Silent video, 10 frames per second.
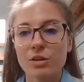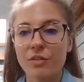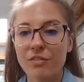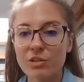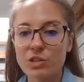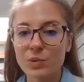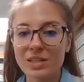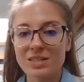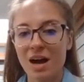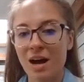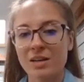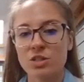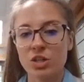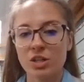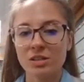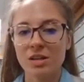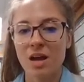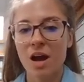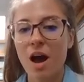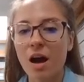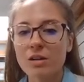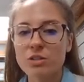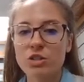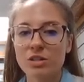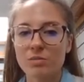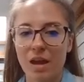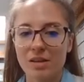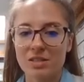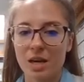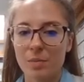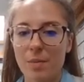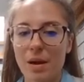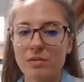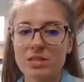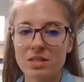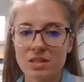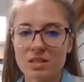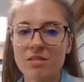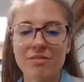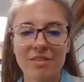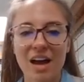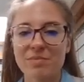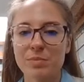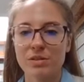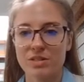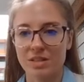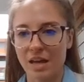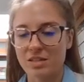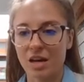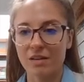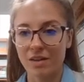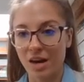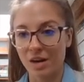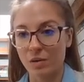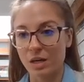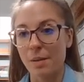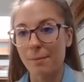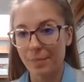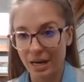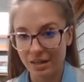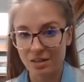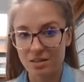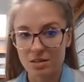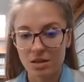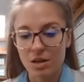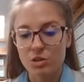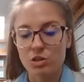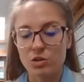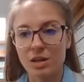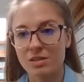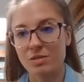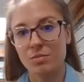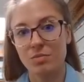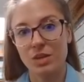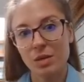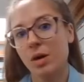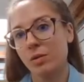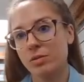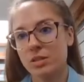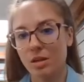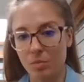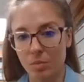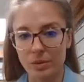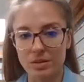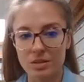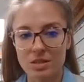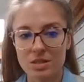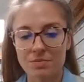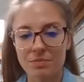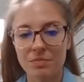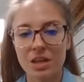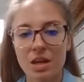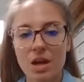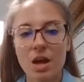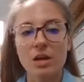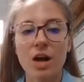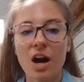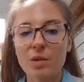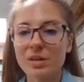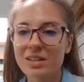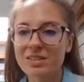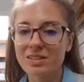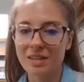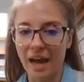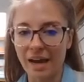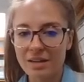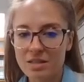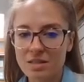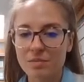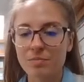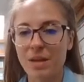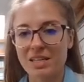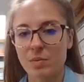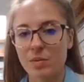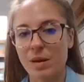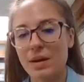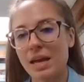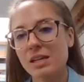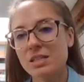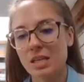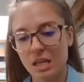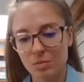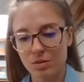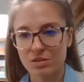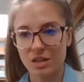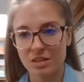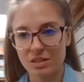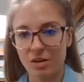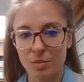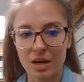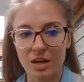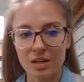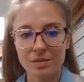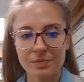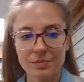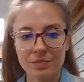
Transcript: The first one is oxygen. Oxygen makes up about 65% of our bodies. So it is the most important. Carbon is the next, makes up about 18% of our body.